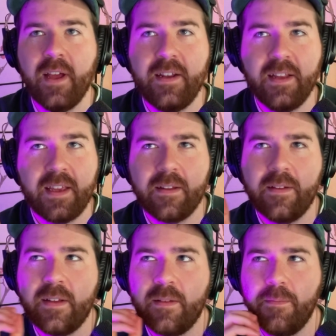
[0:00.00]
like
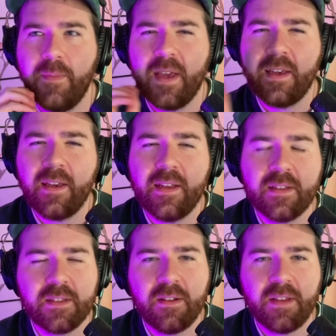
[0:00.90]
making
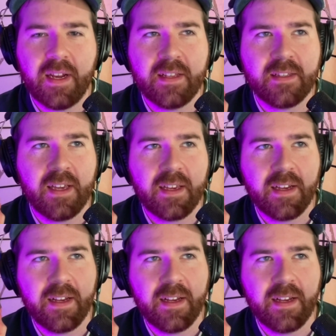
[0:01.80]
it so that it's like